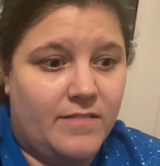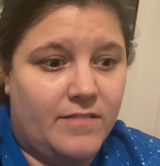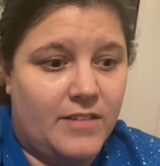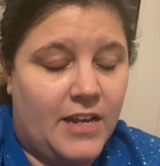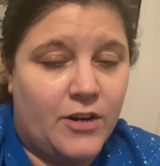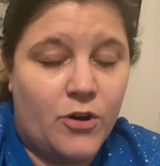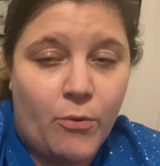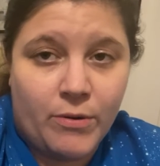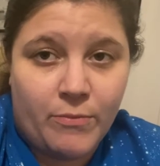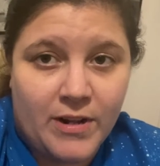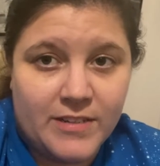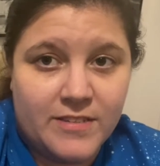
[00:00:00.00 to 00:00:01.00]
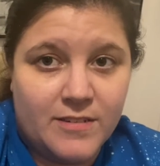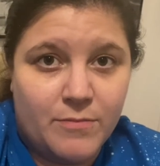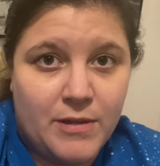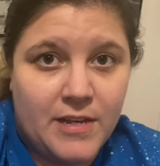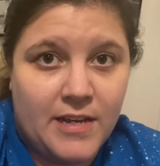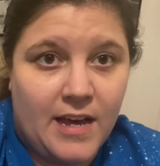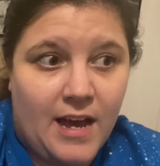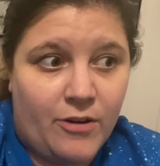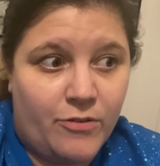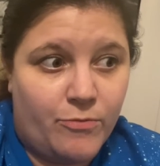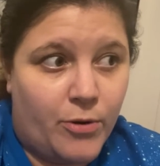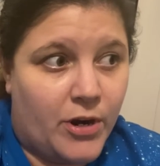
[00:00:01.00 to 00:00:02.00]
Like, no one wants to be out
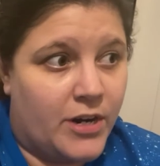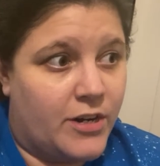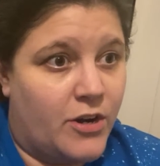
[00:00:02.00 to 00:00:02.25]
of work,